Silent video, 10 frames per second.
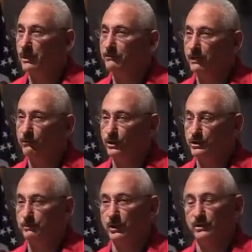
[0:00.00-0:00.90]
I've ever
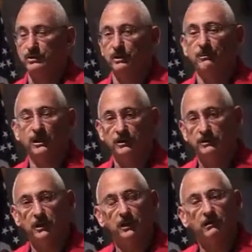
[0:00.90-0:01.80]
experienced in my
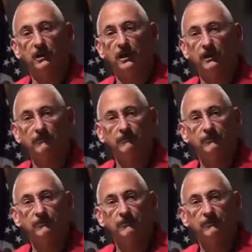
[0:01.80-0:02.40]
entire life.